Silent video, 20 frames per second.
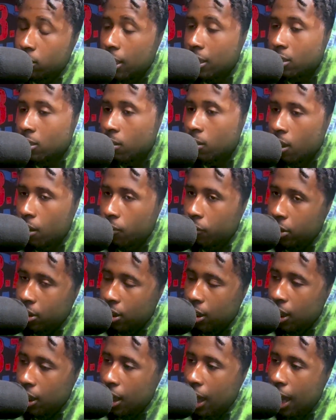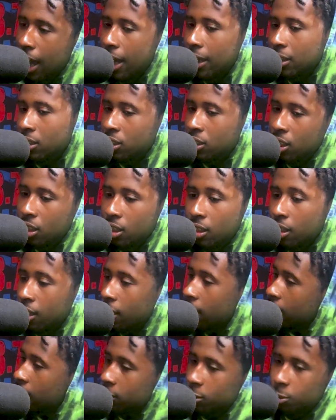That's on everything, IG,
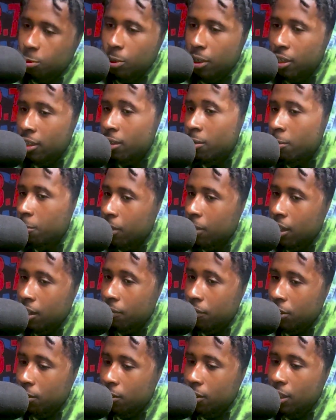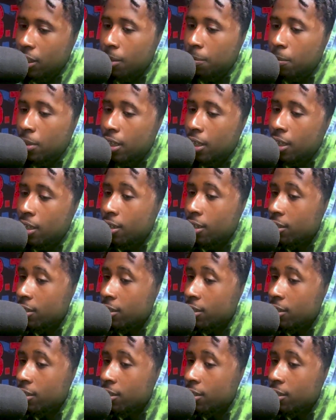Twitter, wherever you need me.